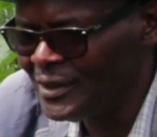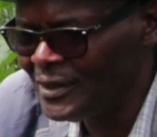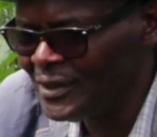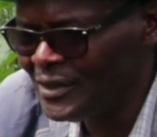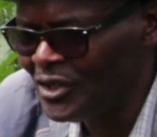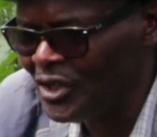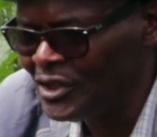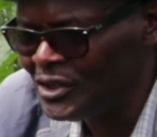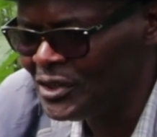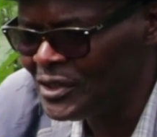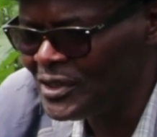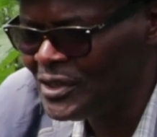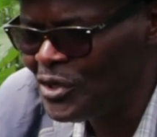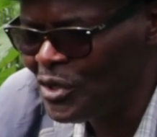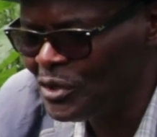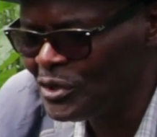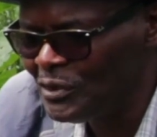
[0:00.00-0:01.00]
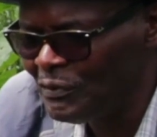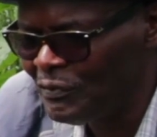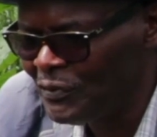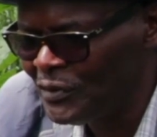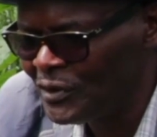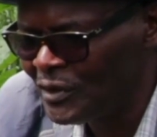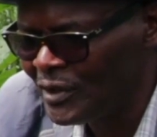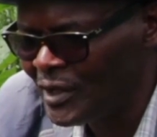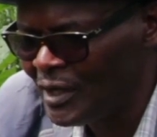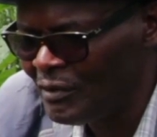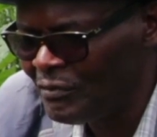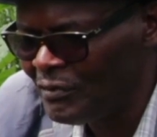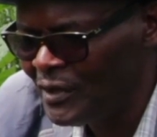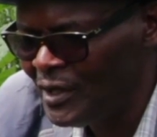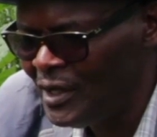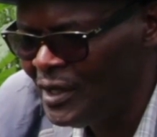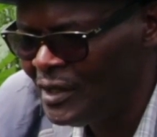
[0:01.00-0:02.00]
conscious not to photograph
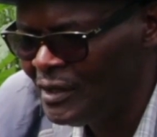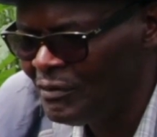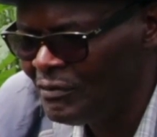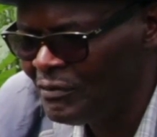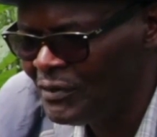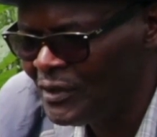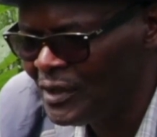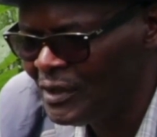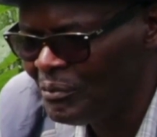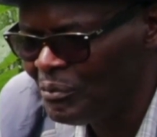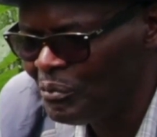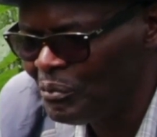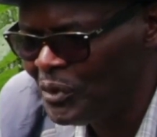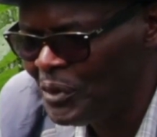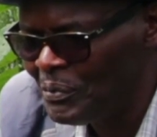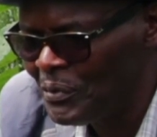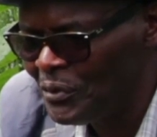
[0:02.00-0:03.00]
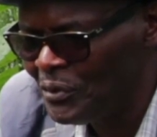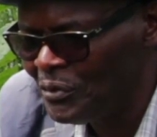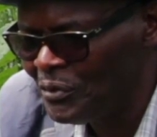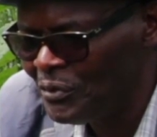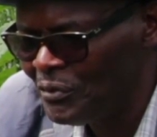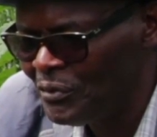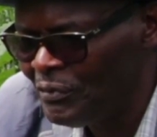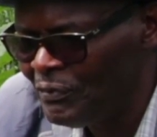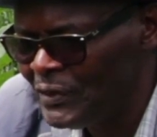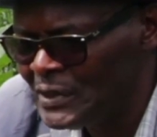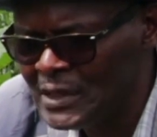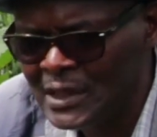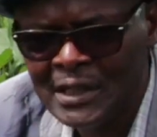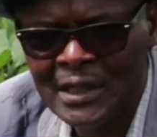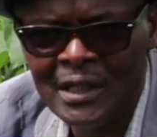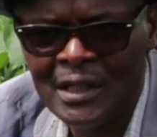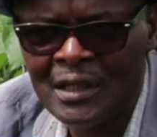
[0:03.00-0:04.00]
any of the people
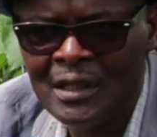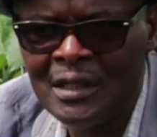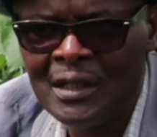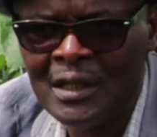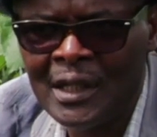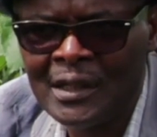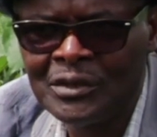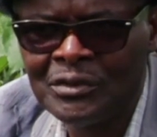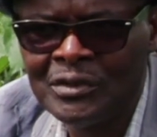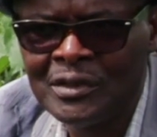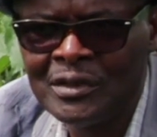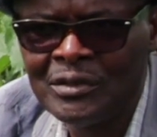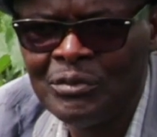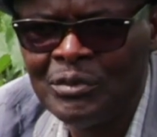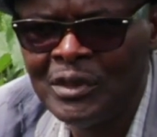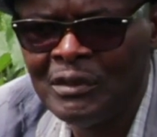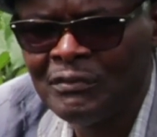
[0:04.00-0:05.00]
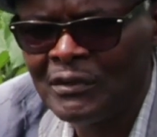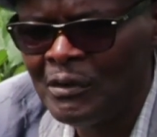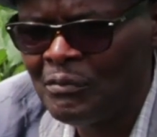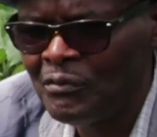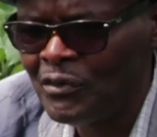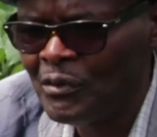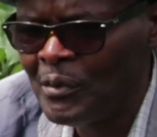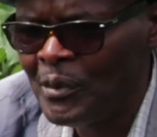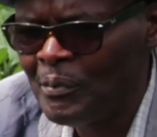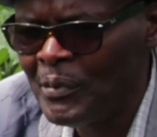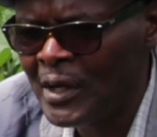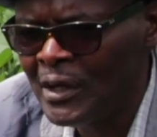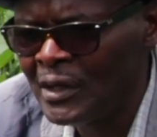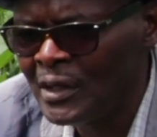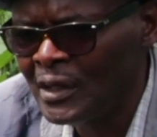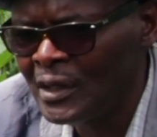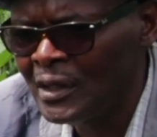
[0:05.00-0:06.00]
visiting lecturers who would have come from
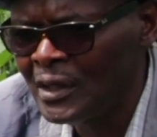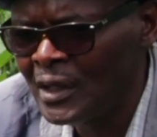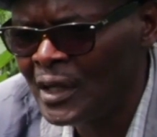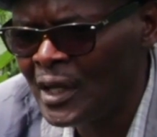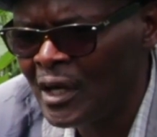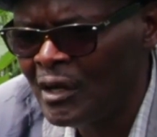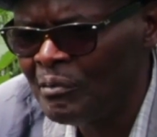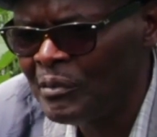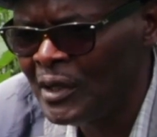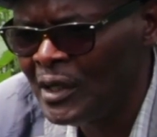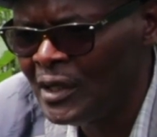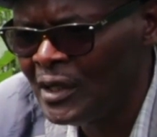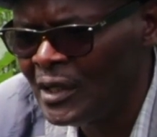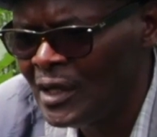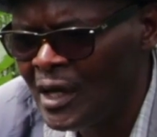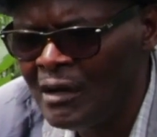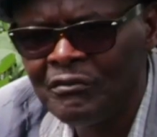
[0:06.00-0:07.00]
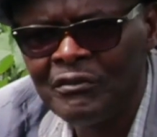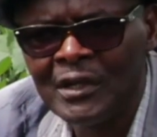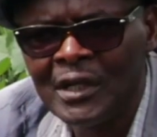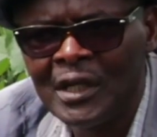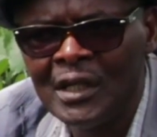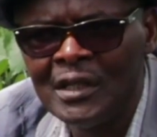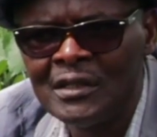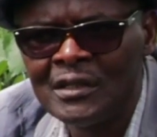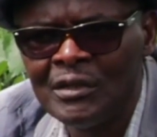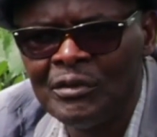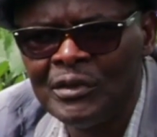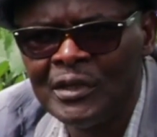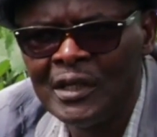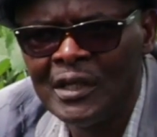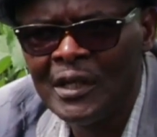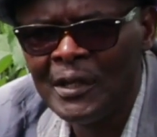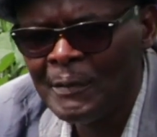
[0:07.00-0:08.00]
America, the Caribbean, Africa, and so
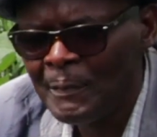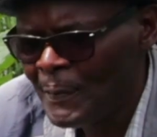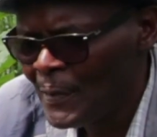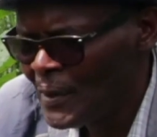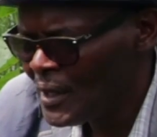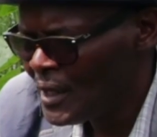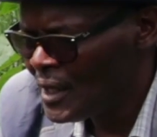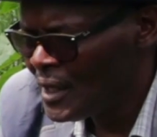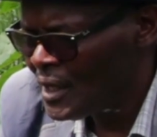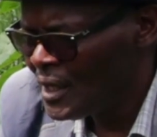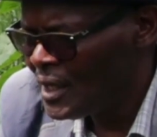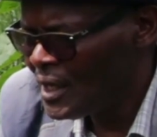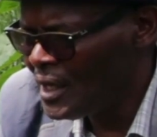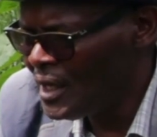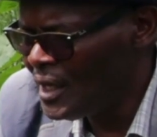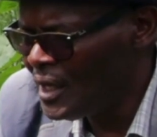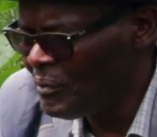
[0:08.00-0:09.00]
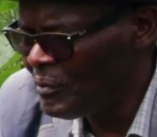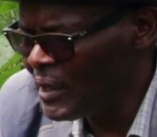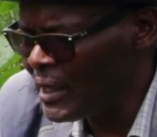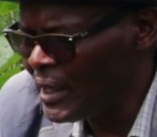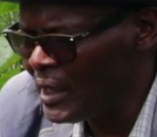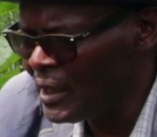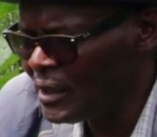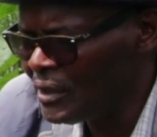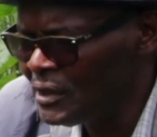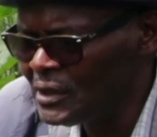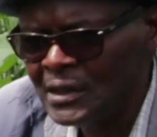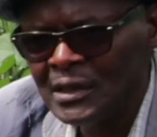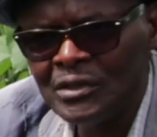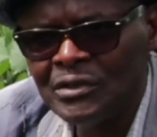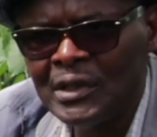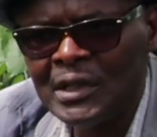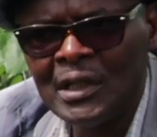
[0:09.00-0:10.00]
on. And I
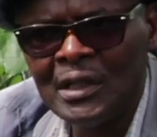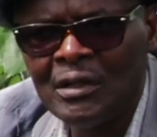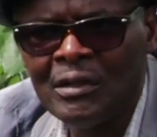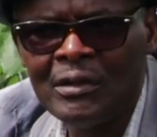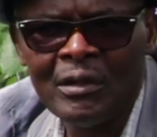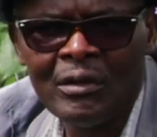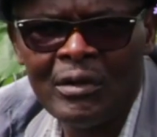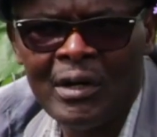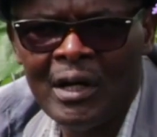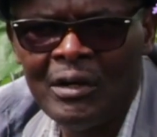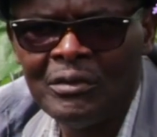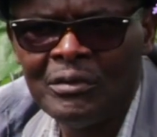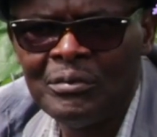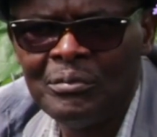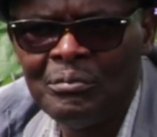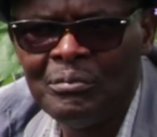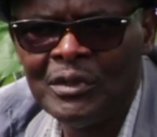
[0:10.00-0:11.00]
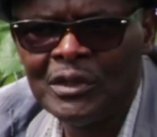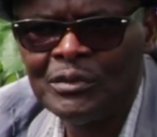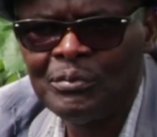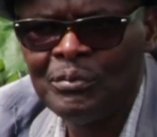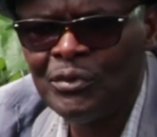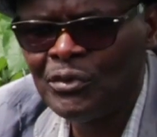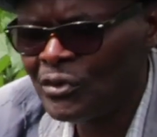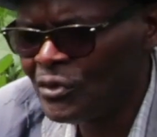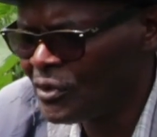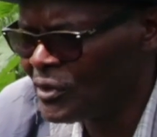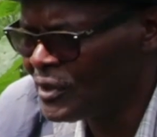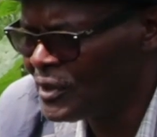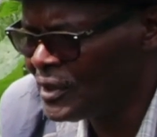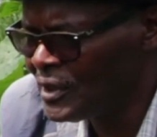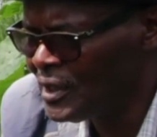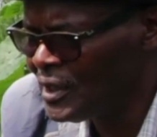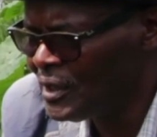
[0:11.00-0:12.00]
concentrated on the crowd much more
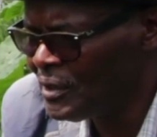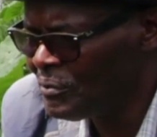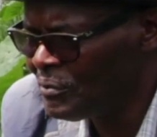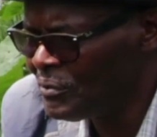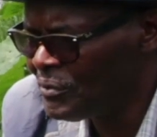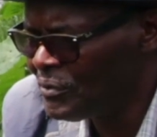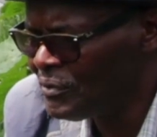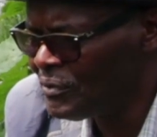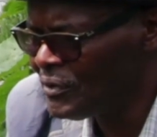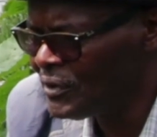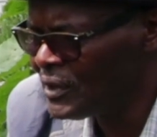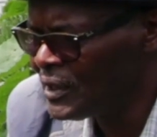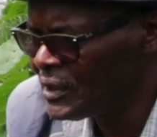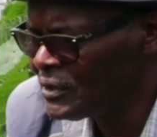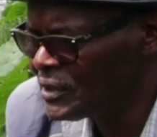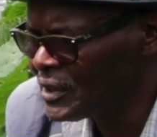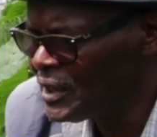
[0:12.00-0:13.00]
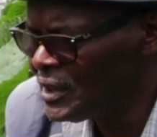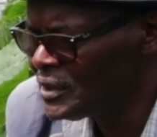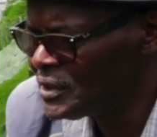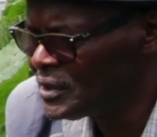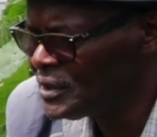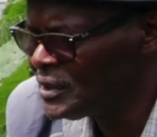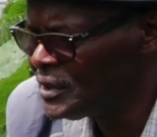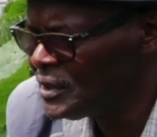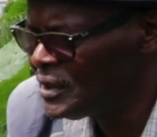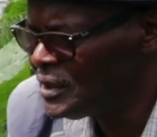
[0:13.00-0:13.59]
on that occasion.